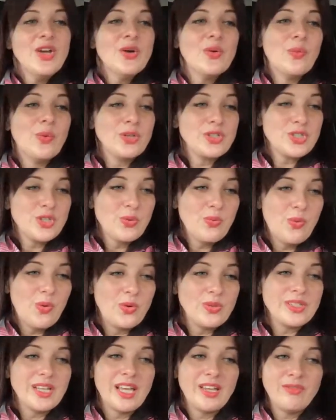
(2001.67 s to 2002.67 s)
what you
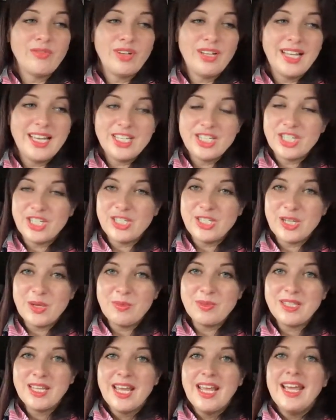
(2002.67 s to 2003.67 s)
want in
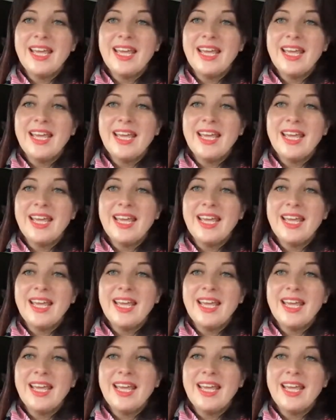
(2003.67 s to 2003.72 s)
relationships.